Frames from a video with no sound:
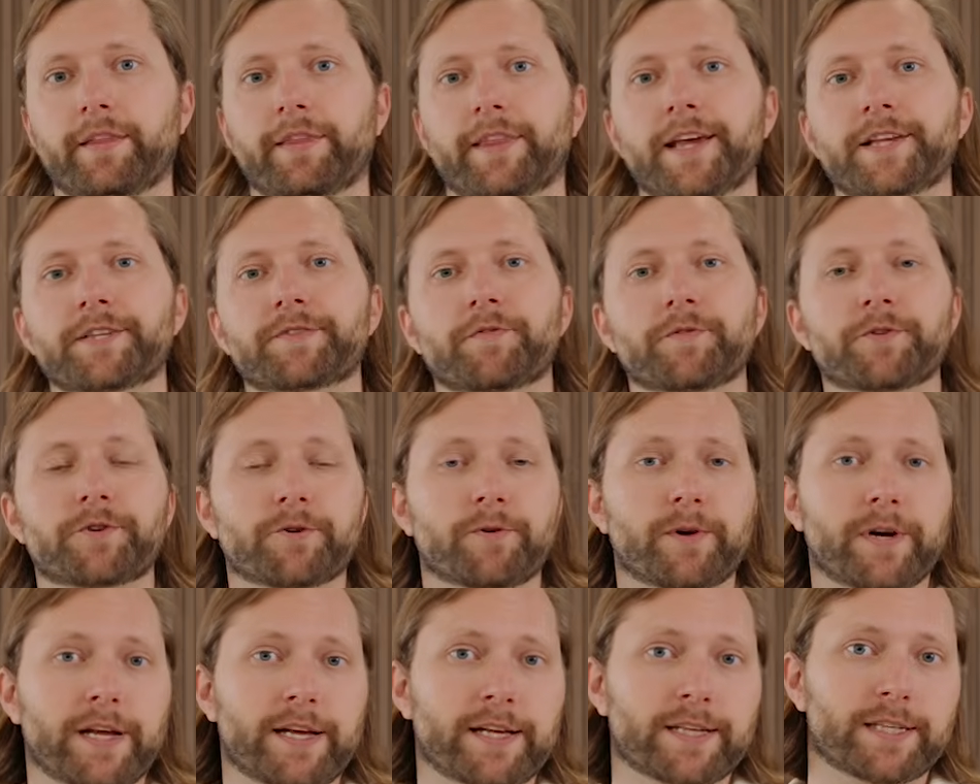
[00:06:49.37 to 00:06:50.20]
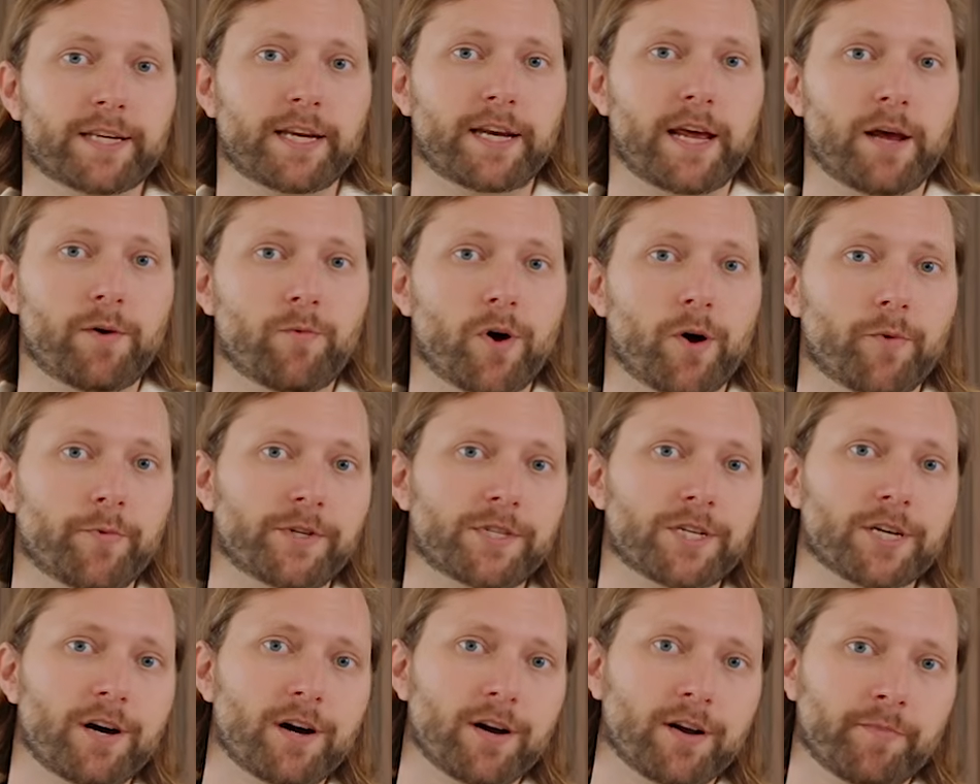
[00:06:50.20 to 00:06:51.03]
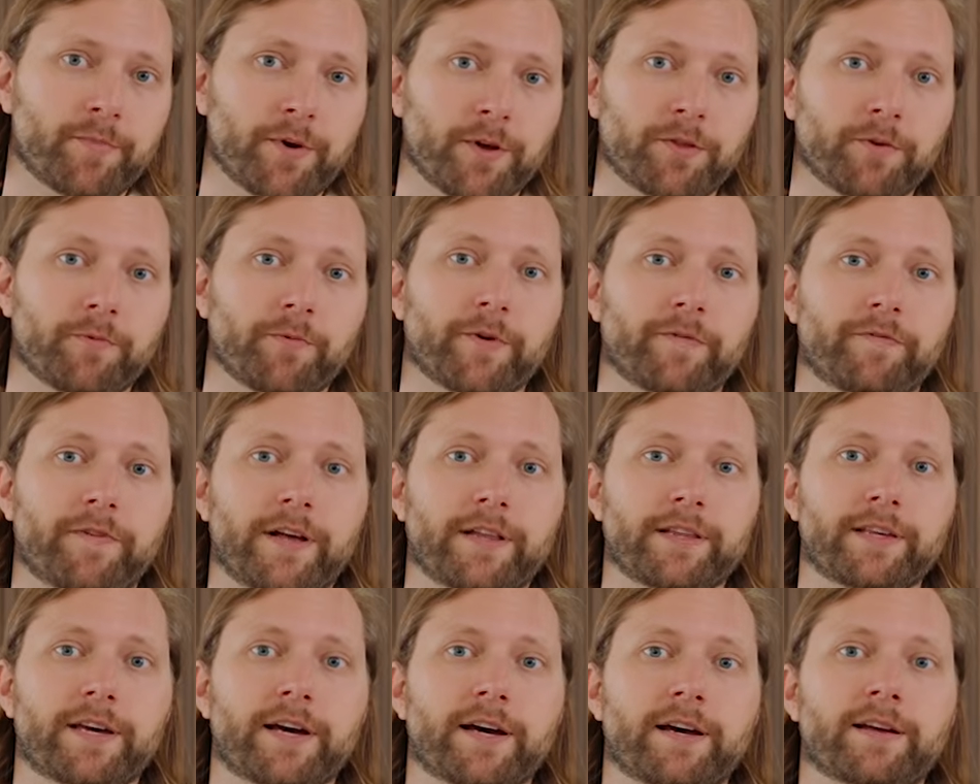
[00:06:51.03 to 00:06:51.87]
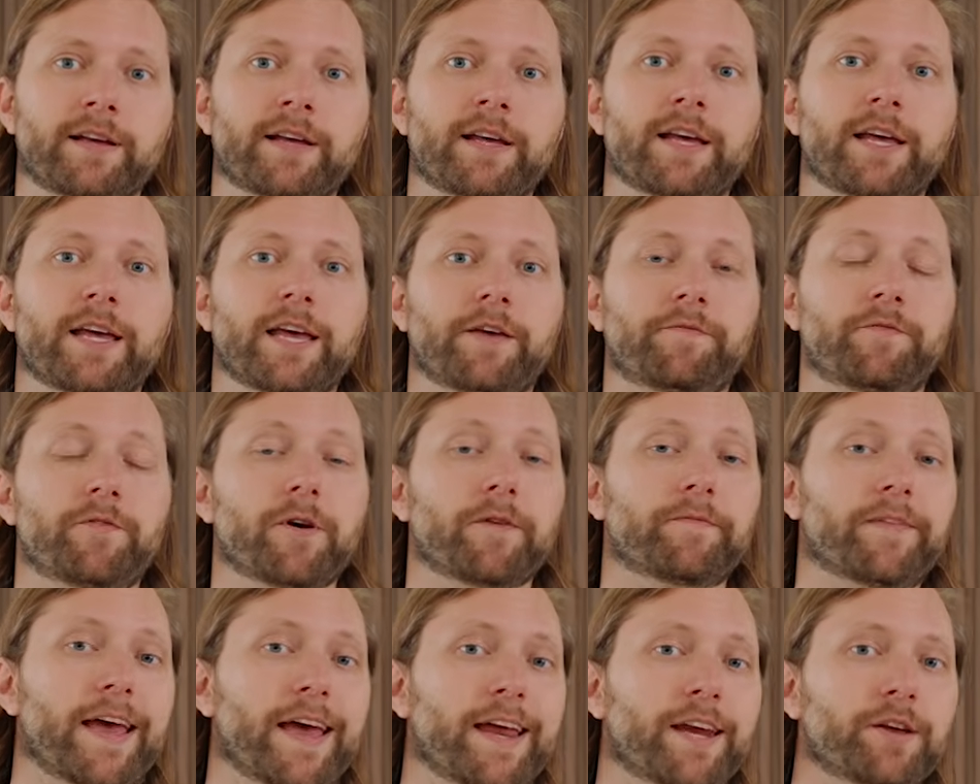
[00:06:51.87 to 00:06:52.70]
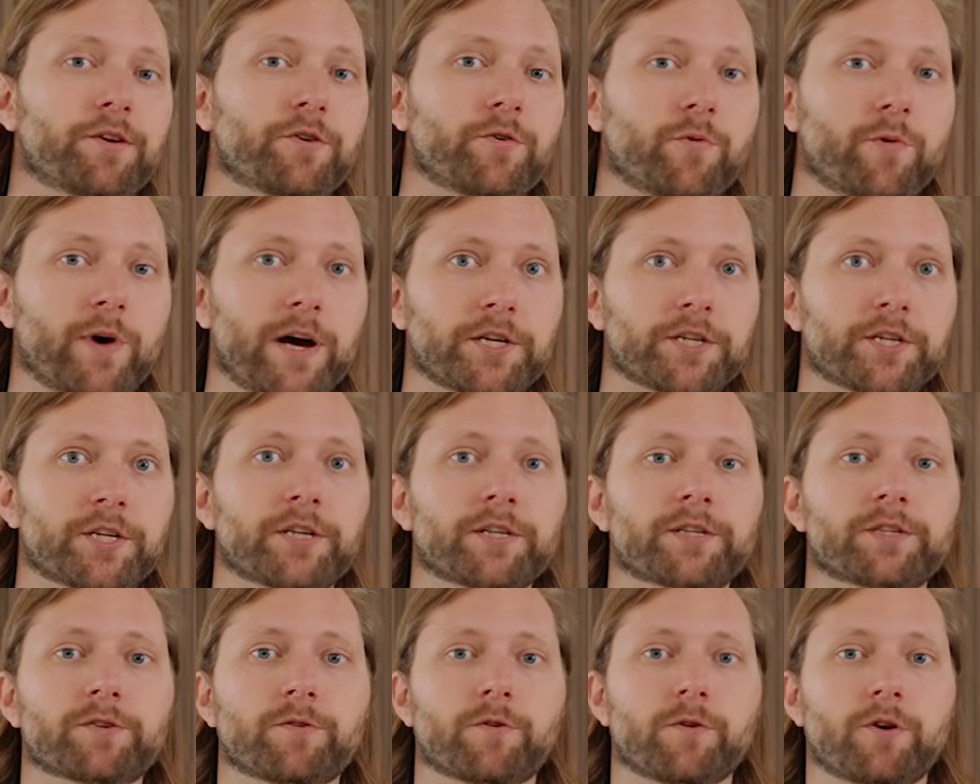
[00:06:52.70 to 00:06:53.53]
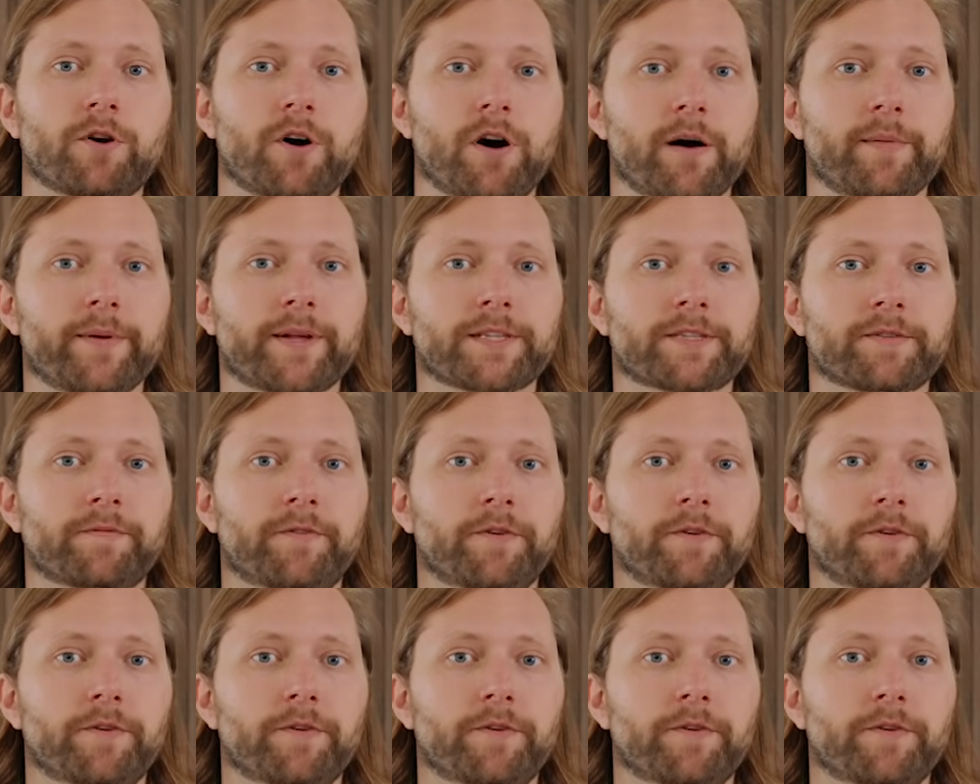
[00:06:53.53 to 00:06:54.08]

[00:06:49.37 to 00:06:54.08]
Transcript: Thanks for joining us today while we talk about the Rivelia. If you have any questions or comments,